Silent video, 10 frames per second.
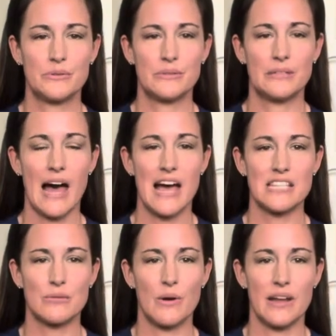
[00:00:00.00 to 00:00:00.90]

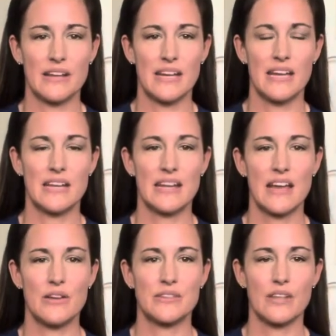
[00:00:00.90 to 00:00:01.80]
Last one.
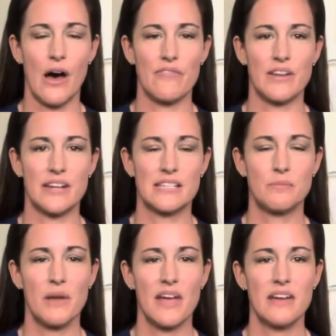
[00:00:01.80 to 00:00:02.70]
Inhale, soften,
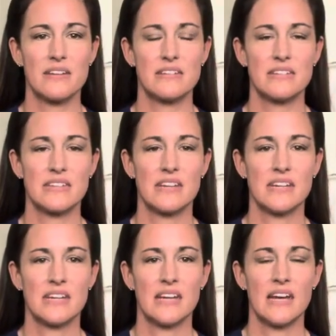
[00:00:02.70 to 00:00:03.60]
expand,
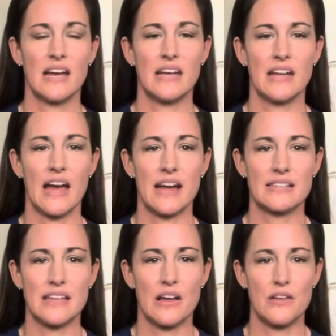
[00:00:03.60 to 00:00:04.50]
and
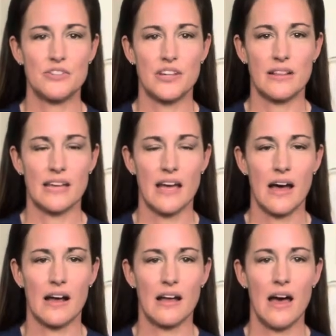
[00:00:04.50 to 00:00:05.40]
exhale, gently
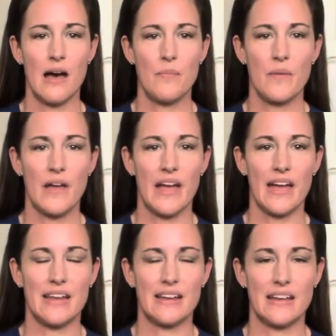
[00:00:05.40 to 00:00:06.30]
hug up
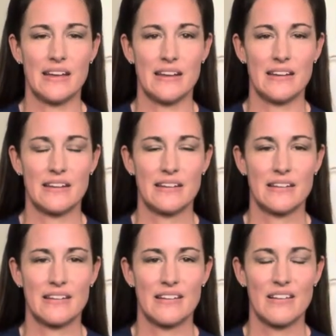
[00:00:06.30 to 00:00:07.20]
and in.
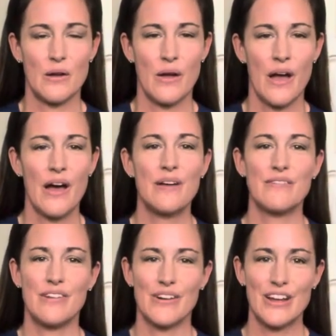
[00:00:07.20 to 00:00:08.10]

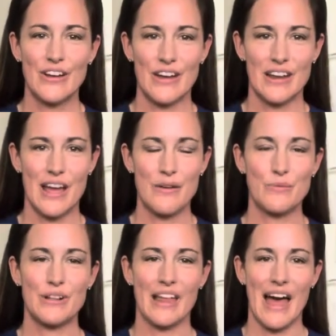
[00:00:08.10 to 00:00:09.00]
Very good, and
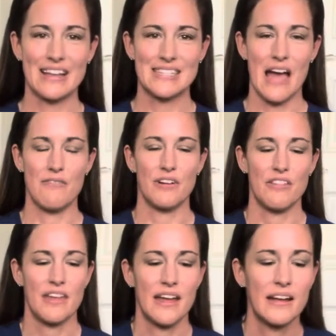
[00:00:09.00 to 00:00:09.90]
relax
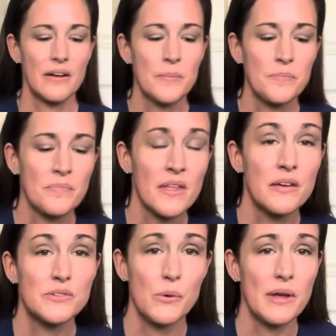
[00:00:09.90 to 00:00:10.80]
everything.
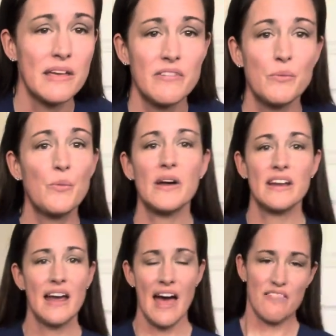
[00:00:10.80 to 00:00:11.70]
So even
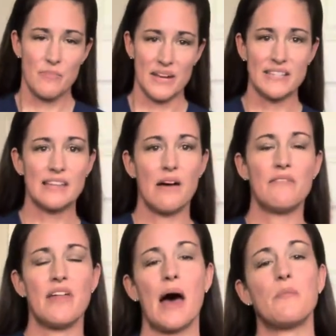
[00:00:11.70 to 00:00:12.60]
1.5 minutes of
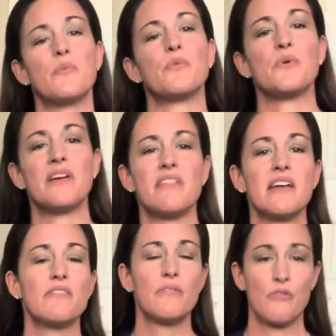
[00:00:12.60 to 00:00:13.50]
that
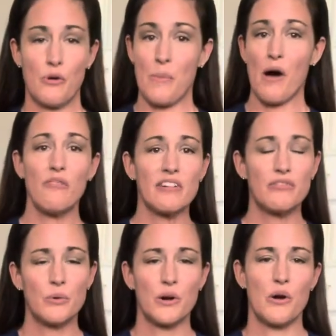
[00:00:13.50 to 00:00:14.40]
breathing for pelvic
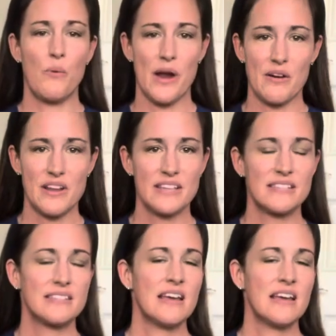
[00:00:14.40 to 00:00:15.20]
floor awareness